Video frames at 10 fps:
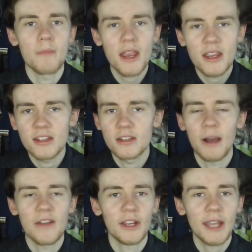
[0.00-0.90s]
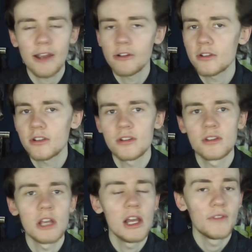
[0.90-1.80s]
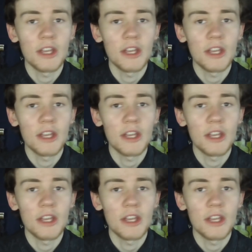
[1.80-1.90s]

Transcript: amazed by the characters,